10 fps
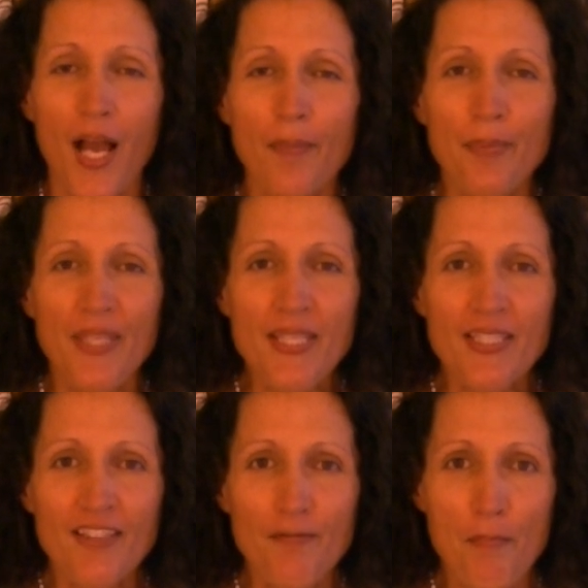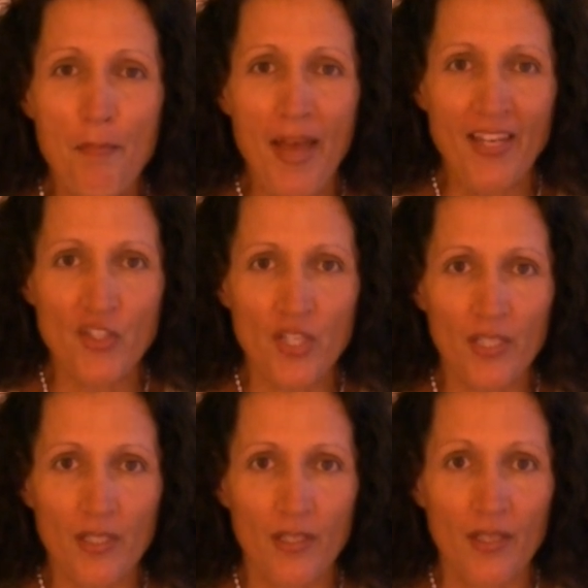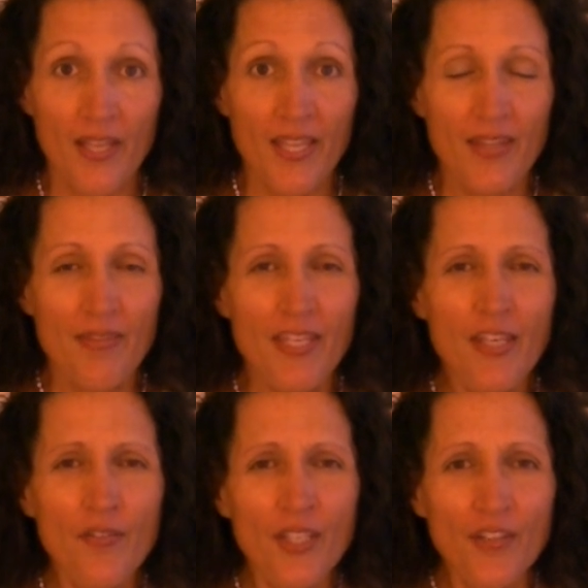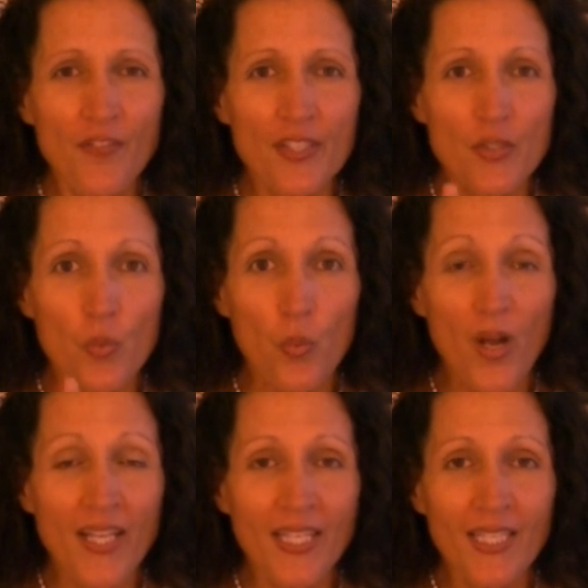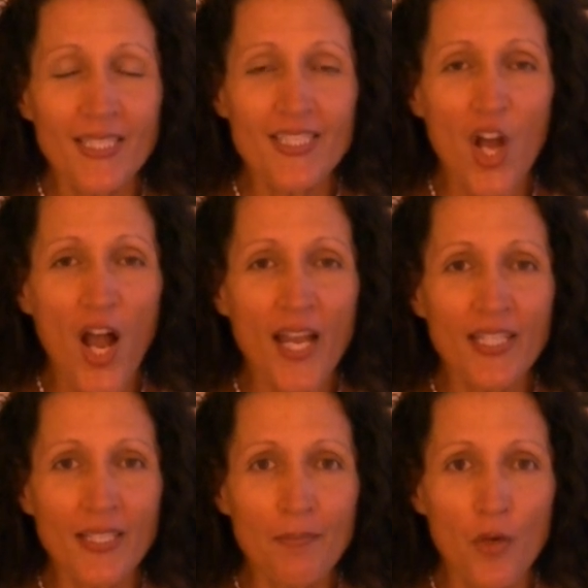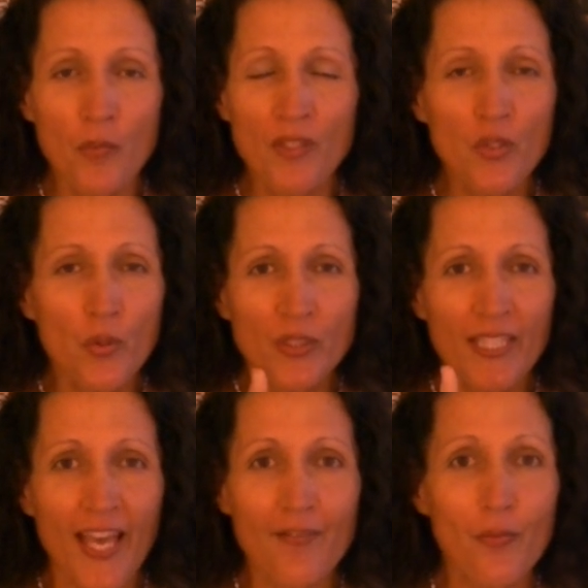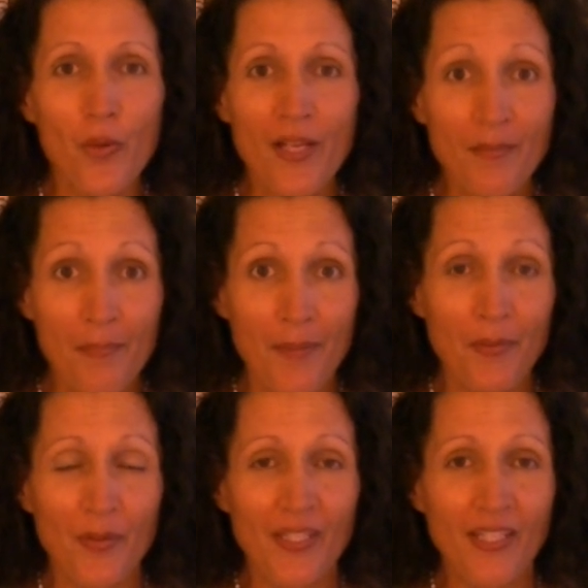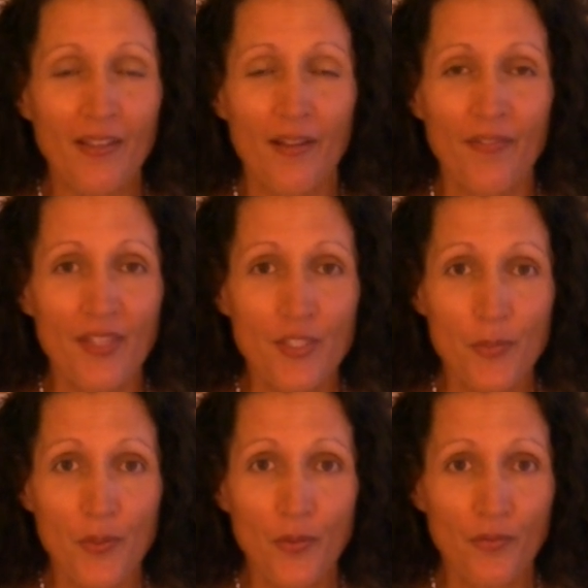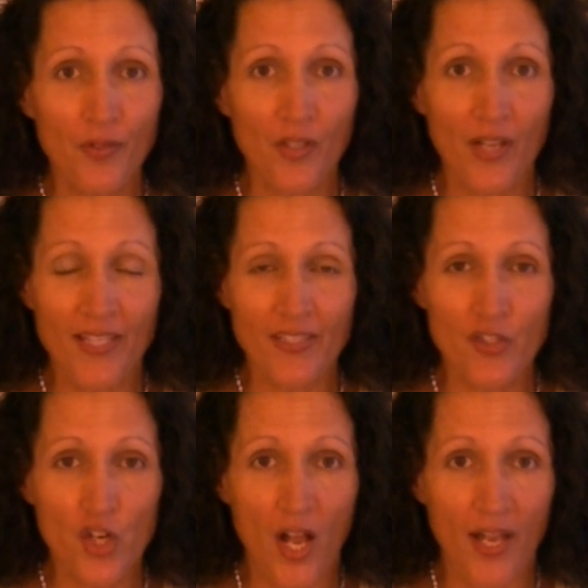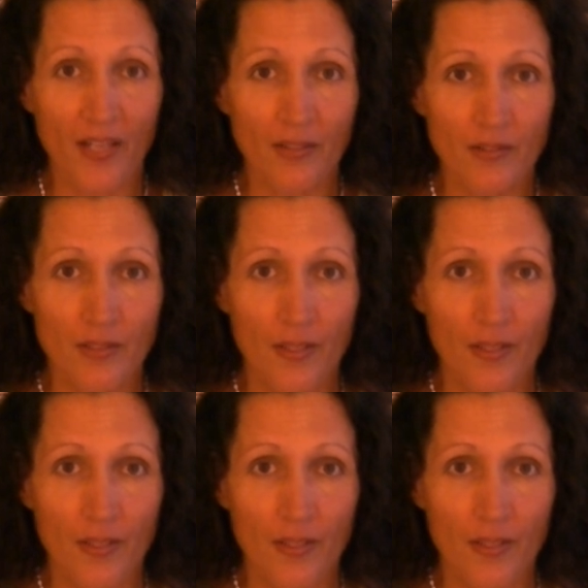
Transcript: a piece of magic. Even if it's one tiny moment, you only have one memory that's beautiful as a child,